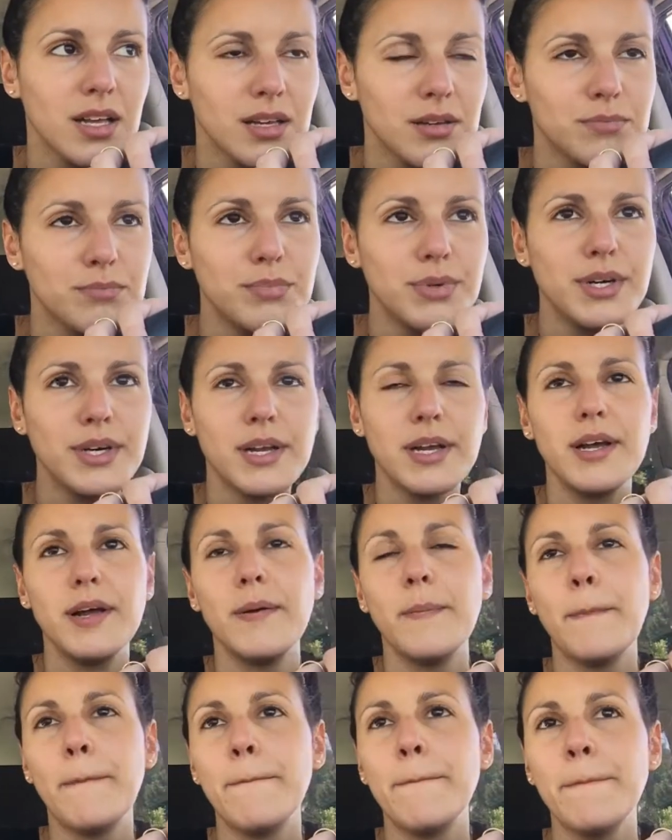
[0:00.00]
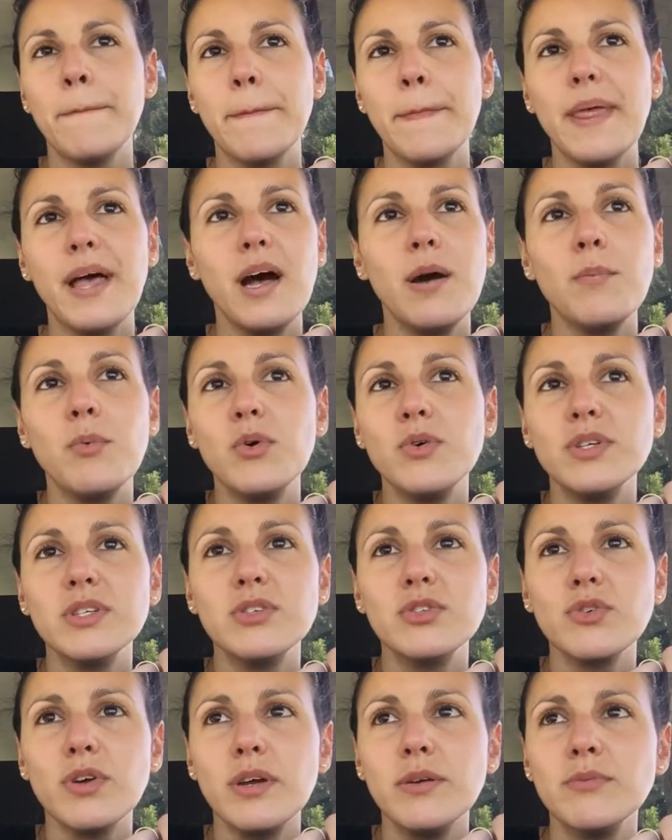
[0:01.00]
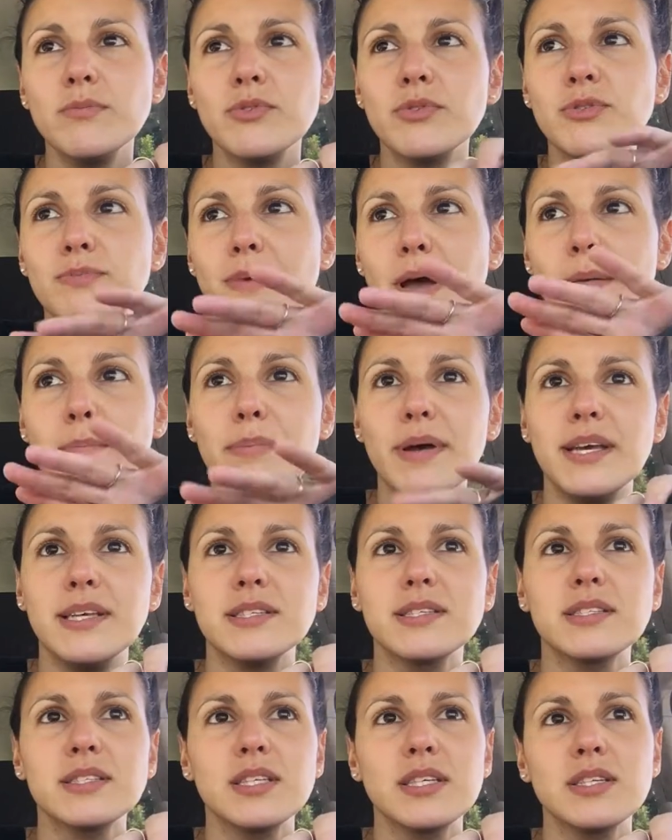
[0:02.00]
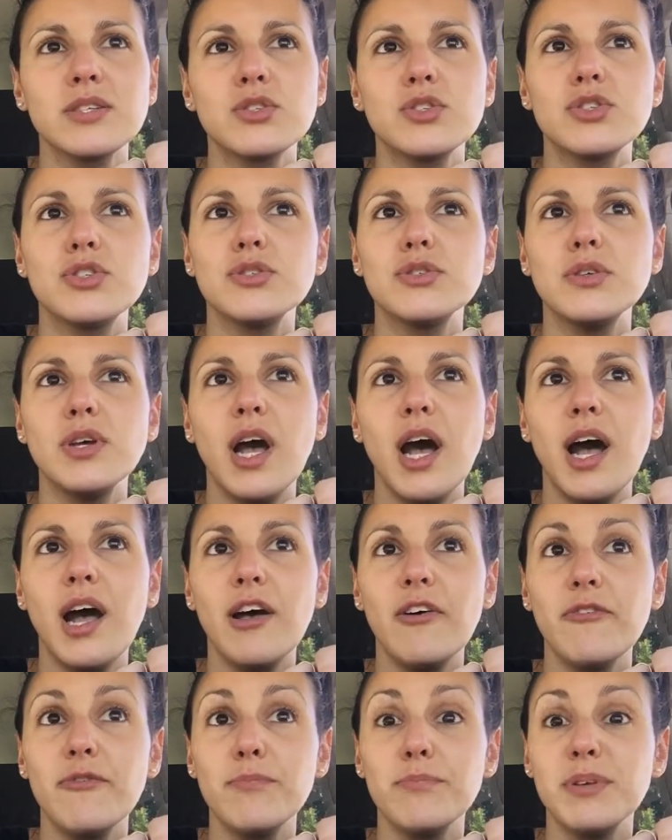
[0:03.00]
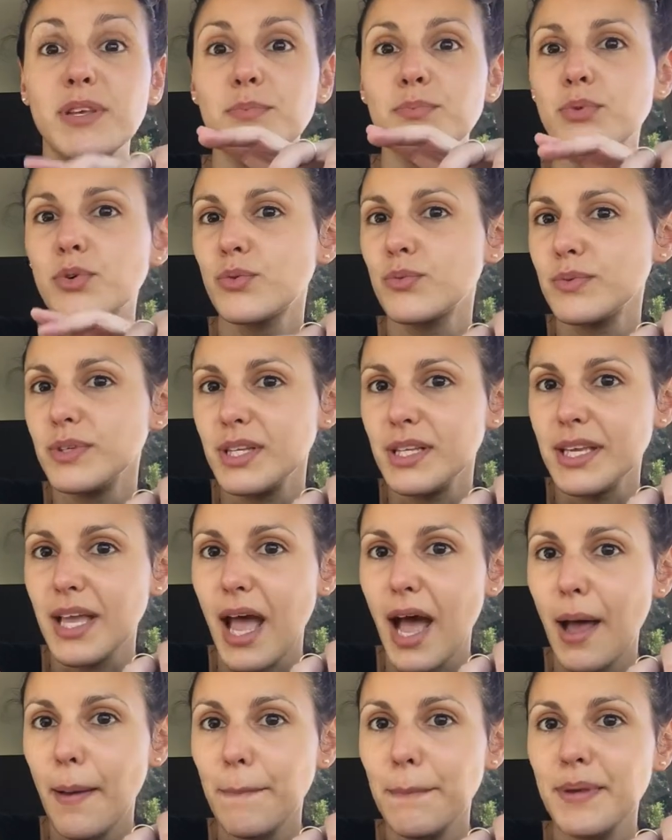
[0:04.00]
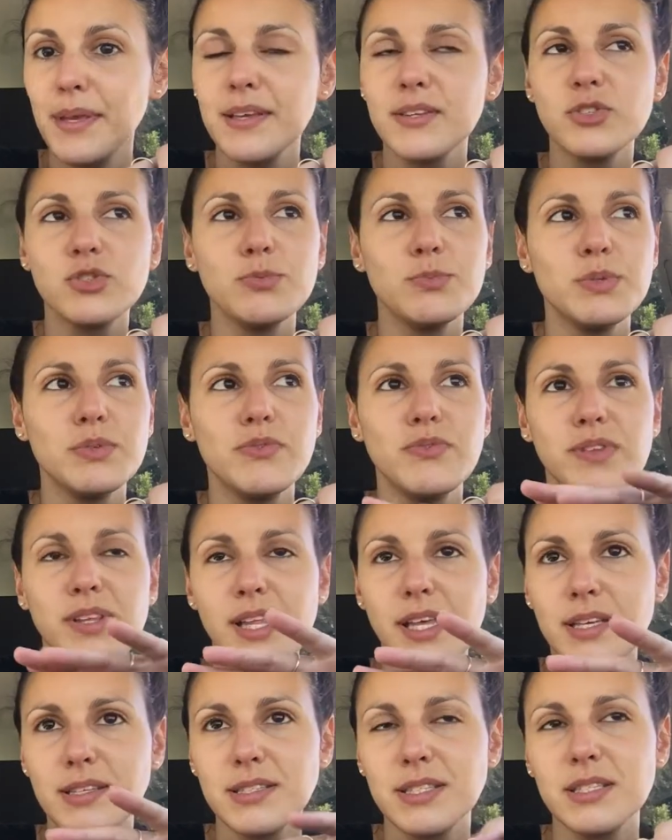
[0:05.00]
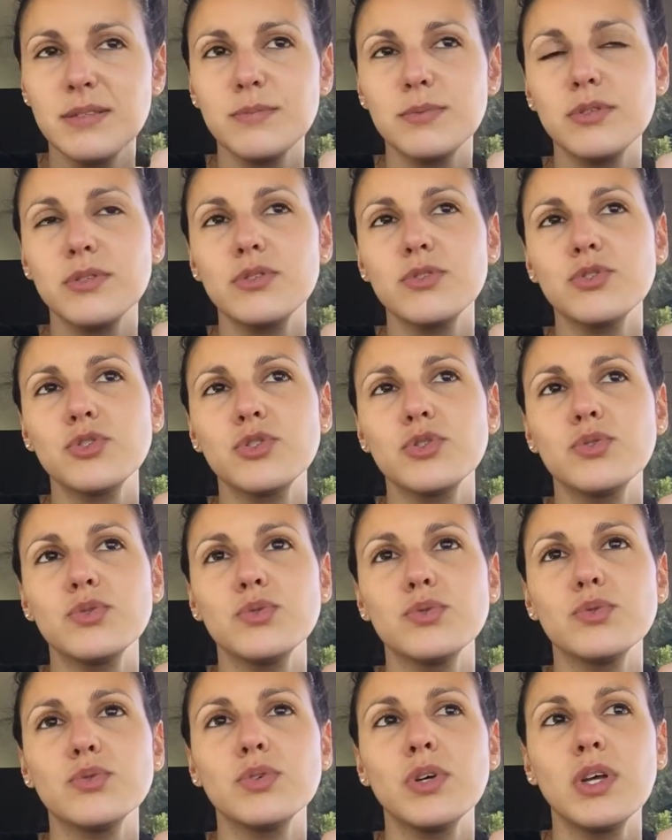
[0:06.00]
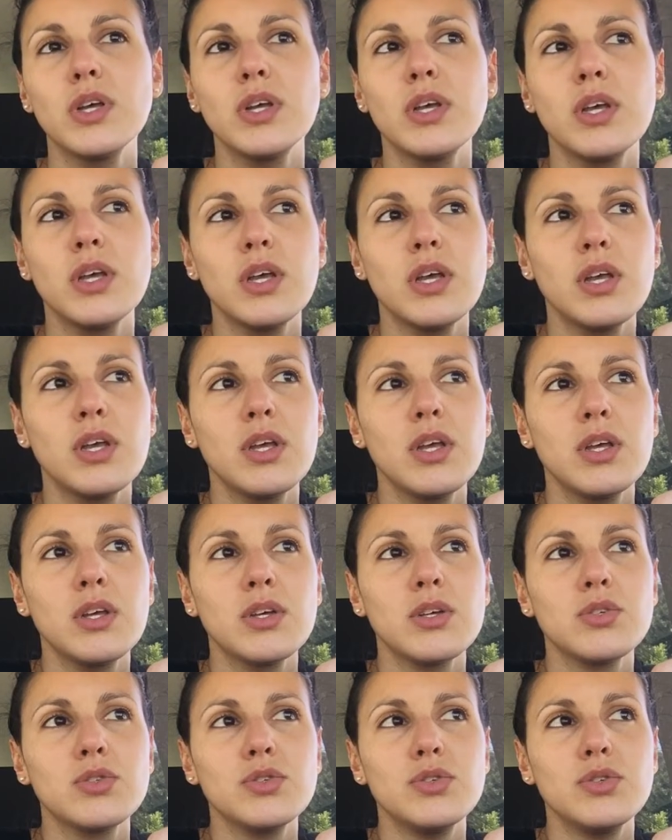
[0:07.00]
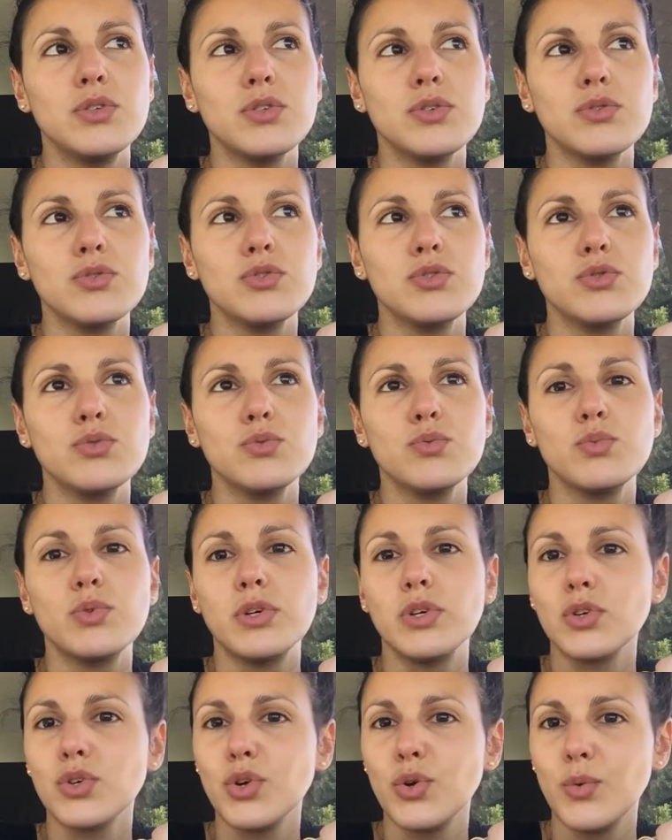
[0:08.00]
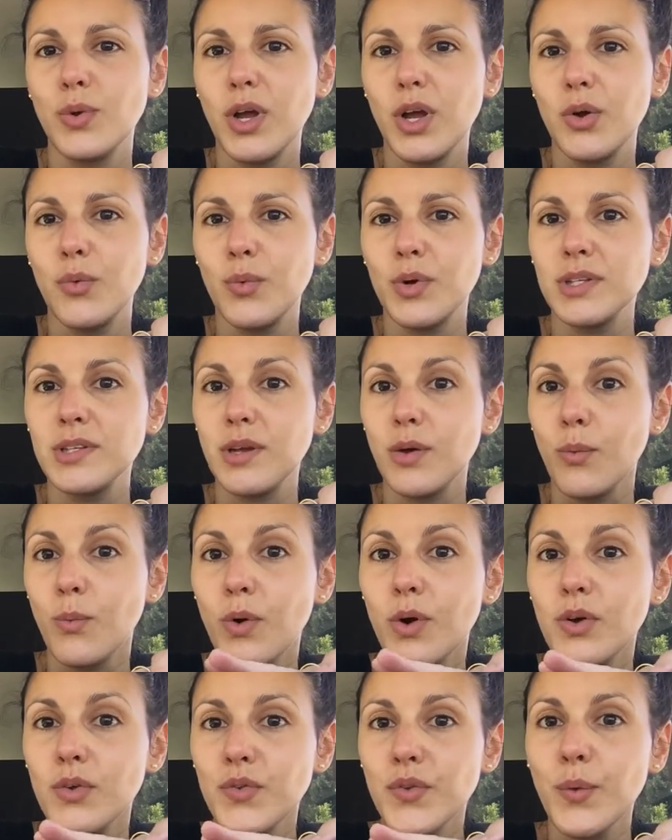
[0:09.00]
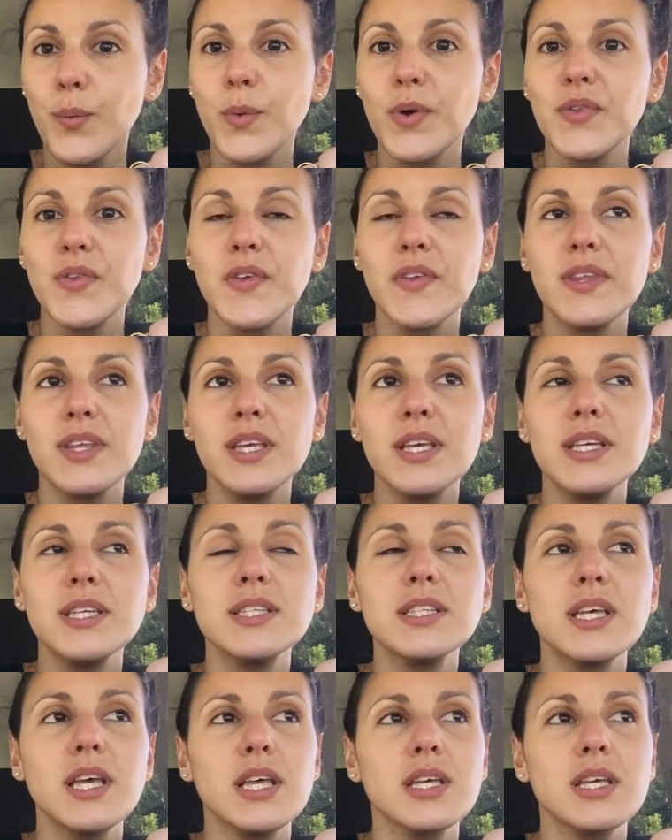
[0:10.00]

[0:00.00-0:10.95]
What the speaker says: But I'm always trying my best to have people really happy, to be flexible, to, you know, to work around what they want and what they need.